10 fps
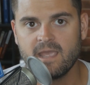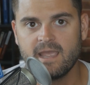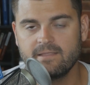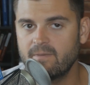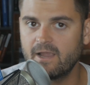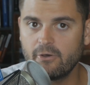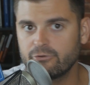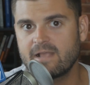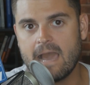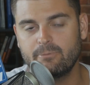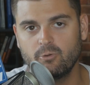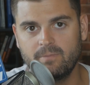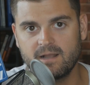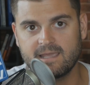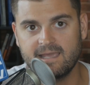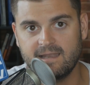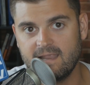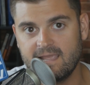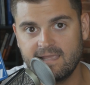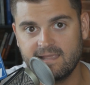And then my other capital bucket
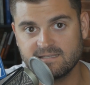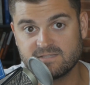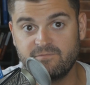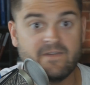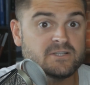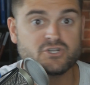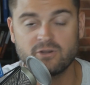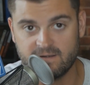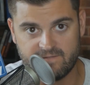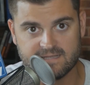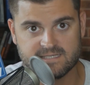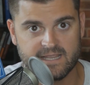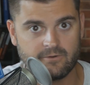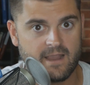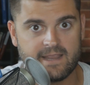is venture investing, right?